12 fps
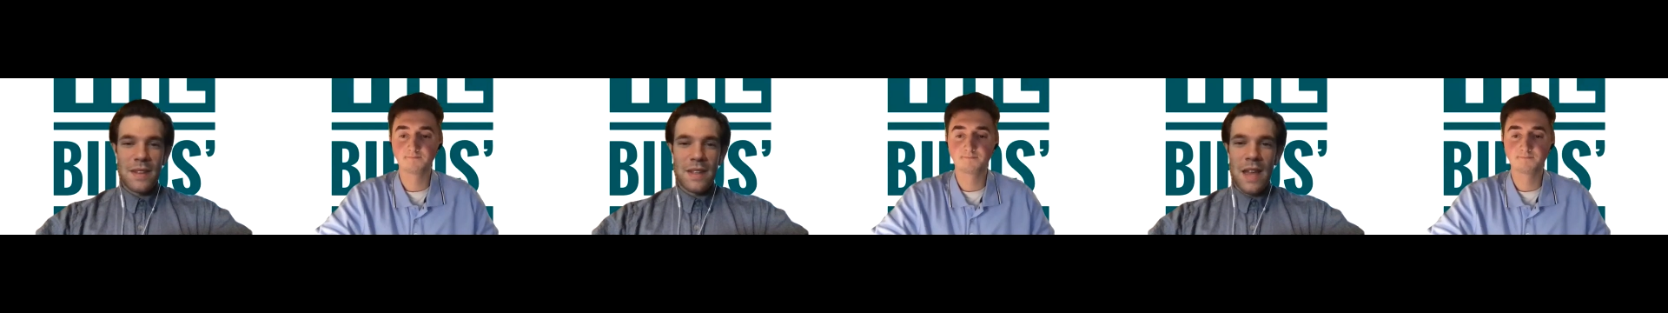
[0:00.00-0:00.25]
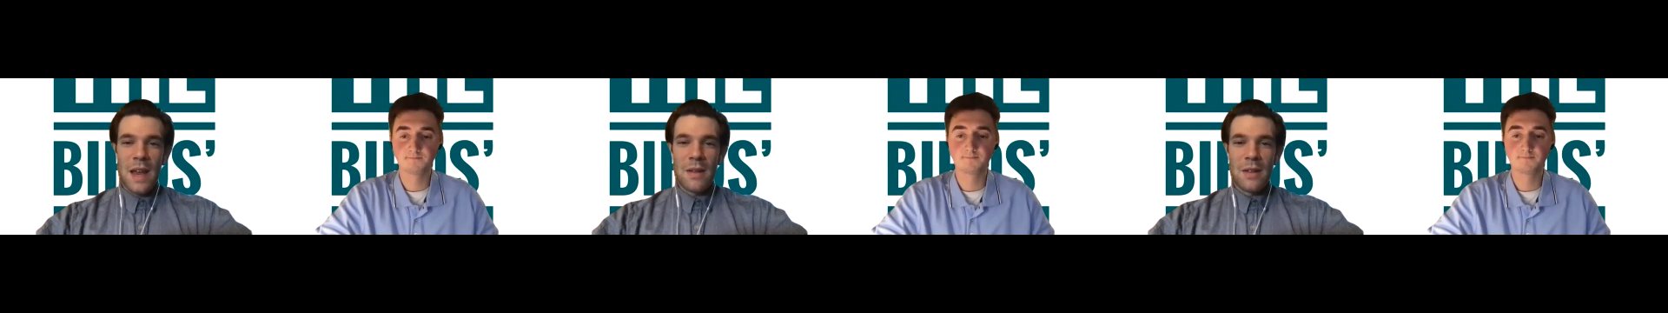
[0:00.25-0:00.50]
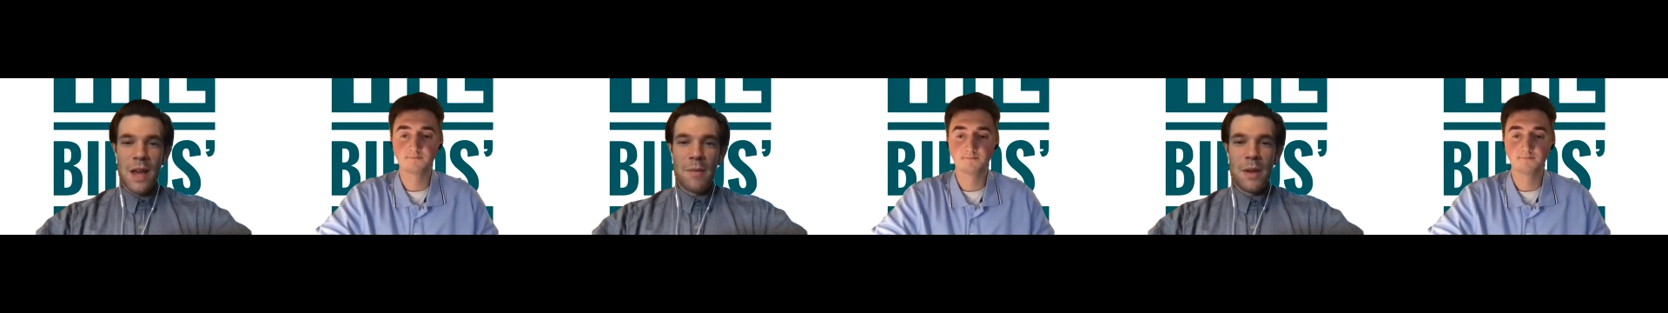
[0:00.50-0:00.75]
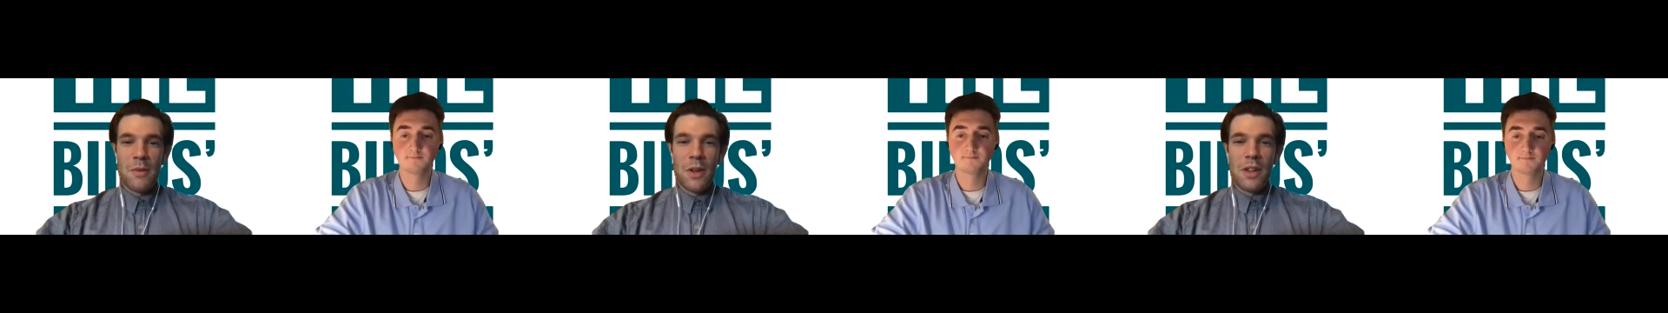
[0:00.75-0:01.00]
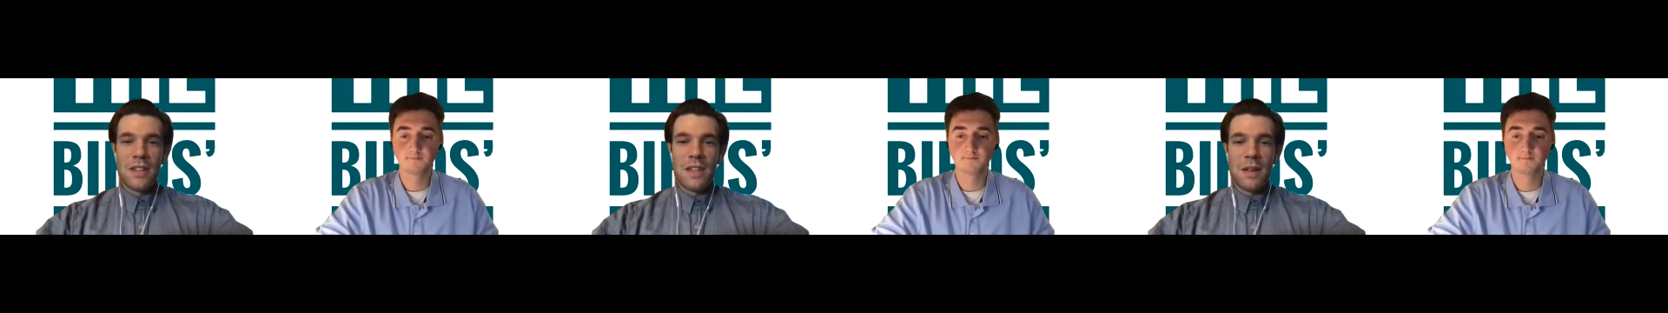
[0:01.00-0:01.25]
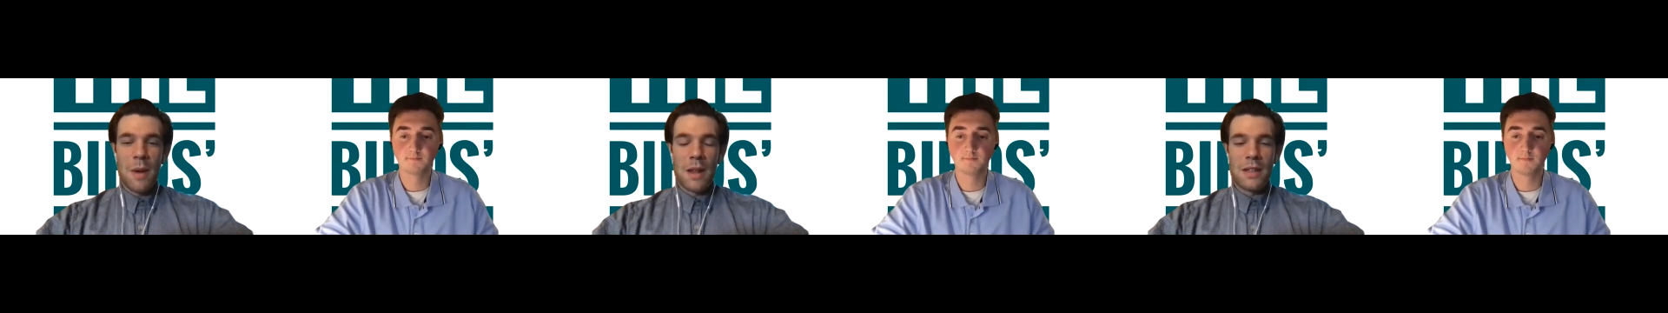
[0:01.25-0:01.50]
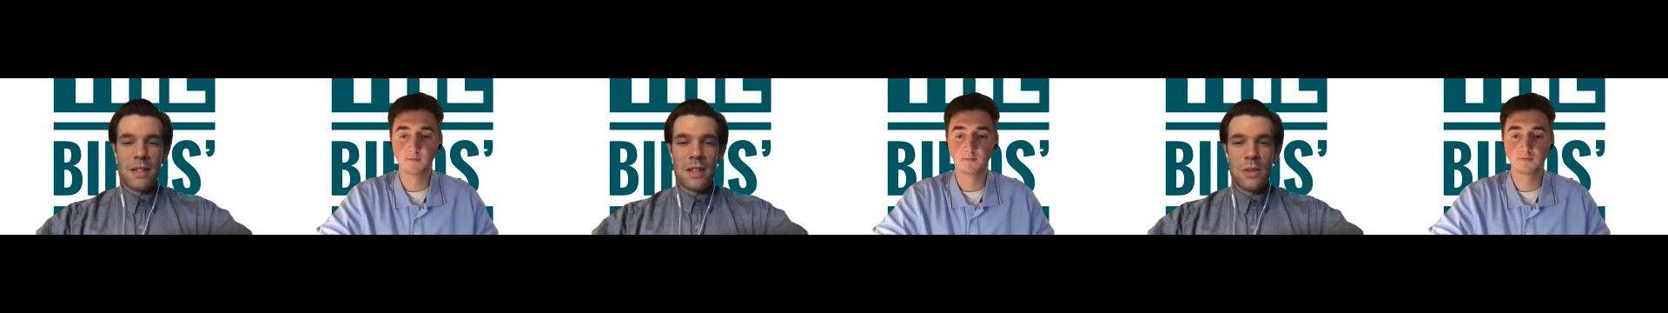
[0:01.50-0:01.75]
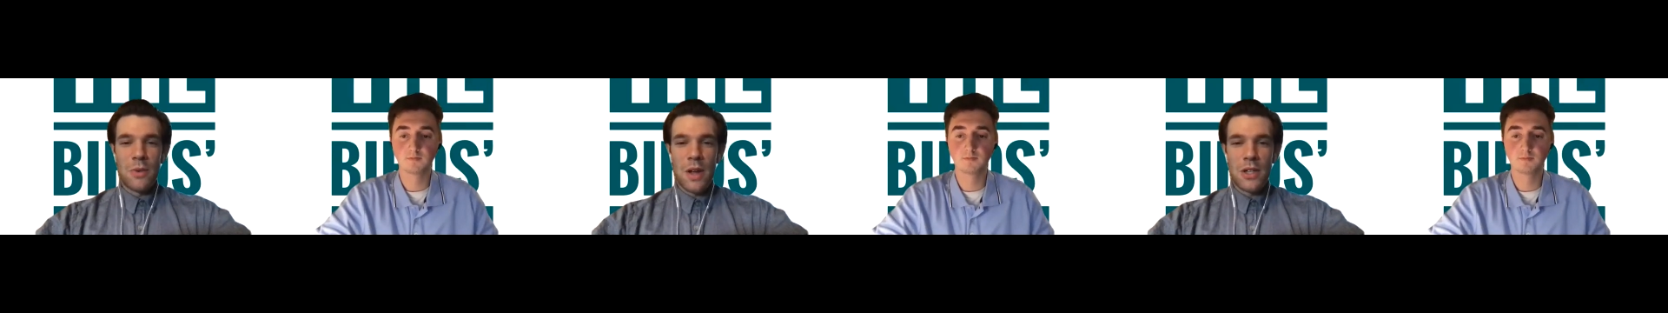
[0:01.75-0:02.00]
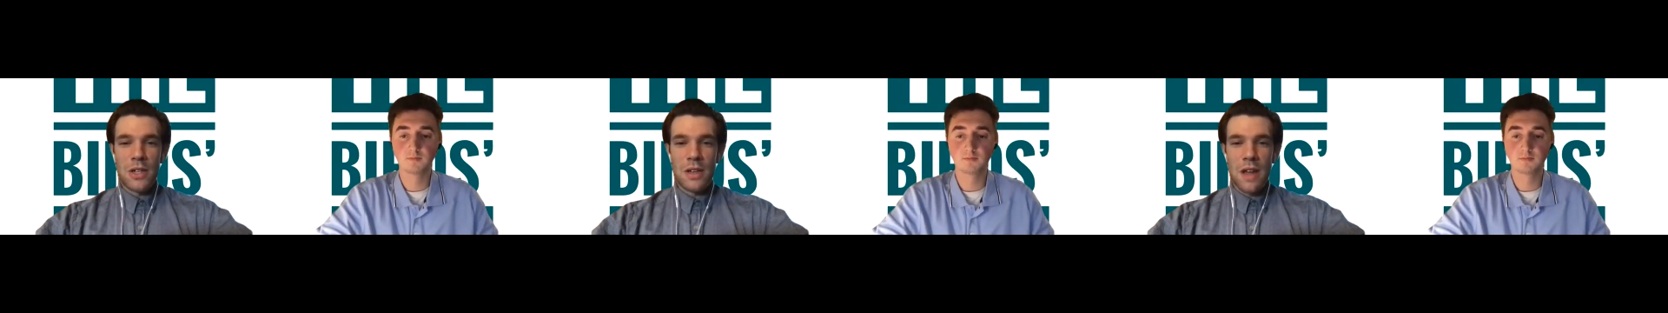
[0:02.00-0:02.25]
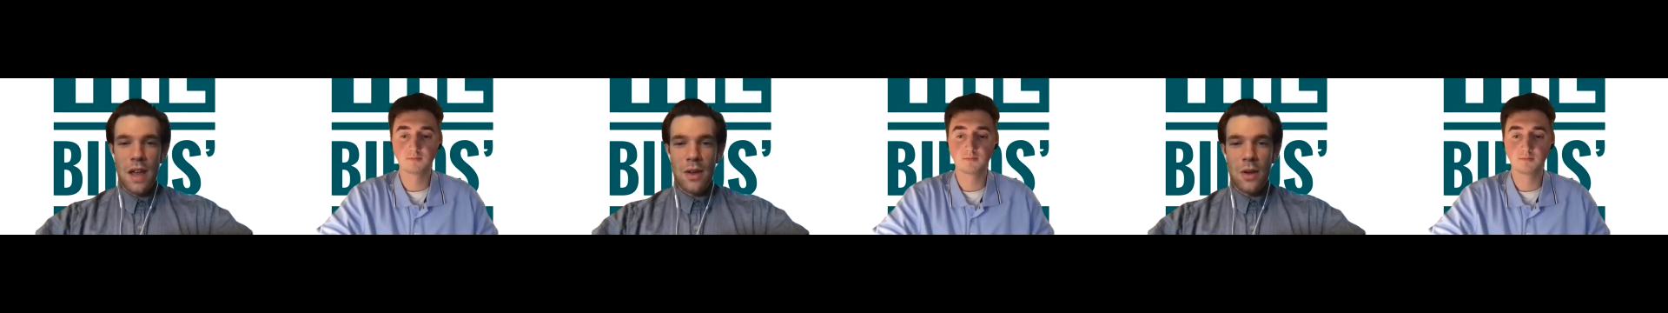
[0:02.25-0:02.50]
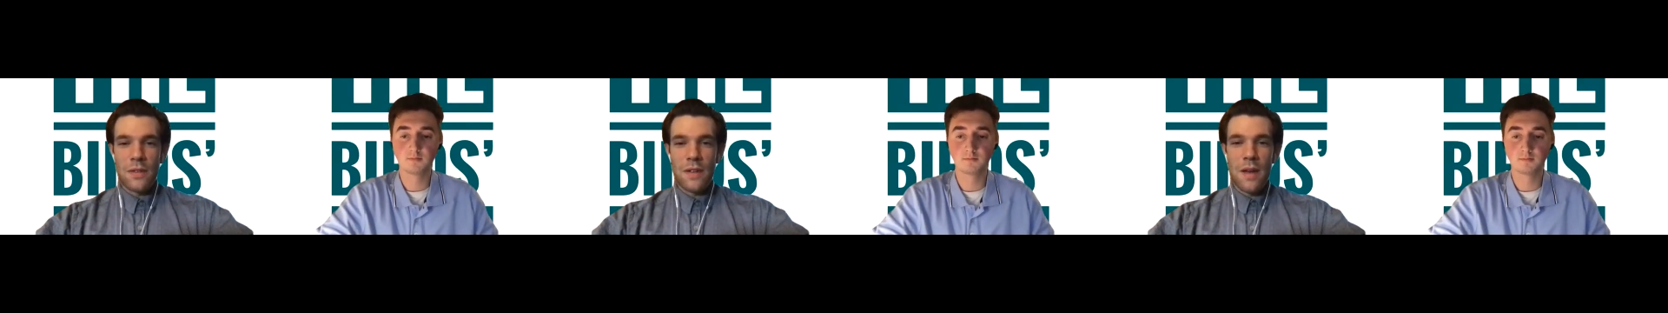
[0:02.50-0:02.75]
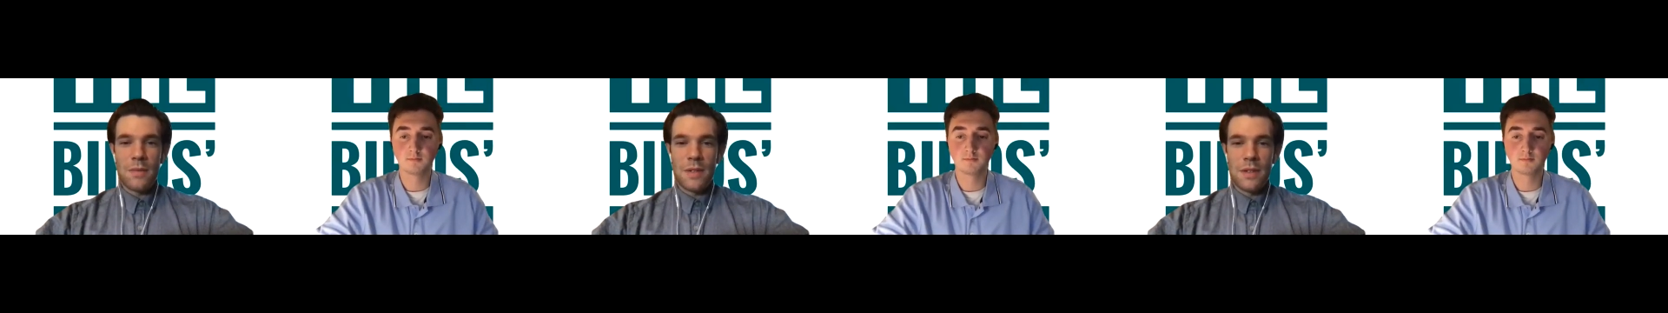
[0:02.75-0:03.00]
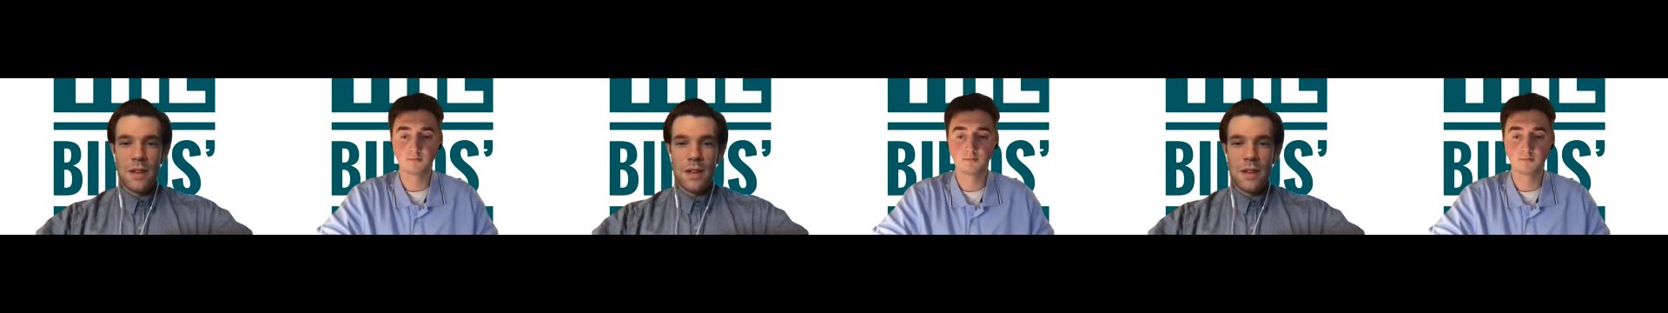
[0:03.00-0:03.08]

Speaker 1: gotta be realistic about the situation at all times.